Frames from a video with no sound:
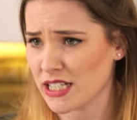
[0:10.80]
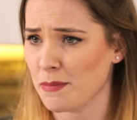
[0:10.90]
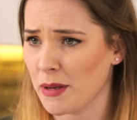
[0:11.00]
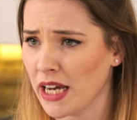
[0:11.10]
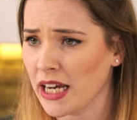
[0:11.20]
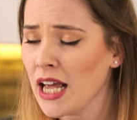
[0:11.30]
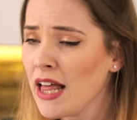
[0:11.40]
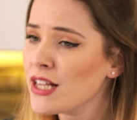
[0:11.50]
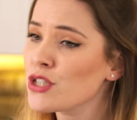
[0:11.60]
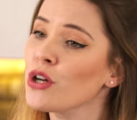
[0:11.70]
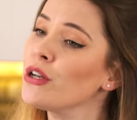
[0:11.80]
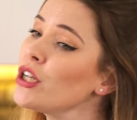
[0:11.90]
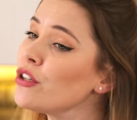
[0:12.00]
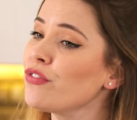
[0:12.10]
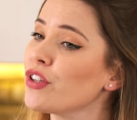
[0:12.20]
recipe that's not
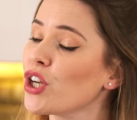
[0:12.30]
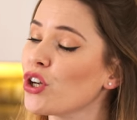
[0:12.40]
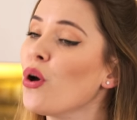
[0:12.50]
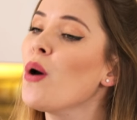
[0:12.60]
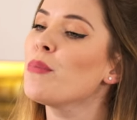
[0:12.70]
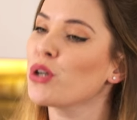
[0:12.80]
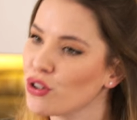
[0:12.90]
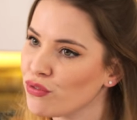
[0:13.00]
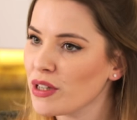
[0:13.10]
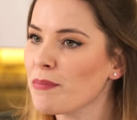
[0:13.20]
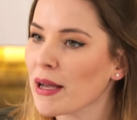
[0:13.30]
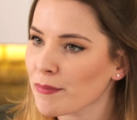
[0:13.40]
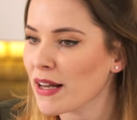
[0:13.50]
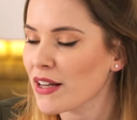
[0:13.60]
only good for you, but good for your bank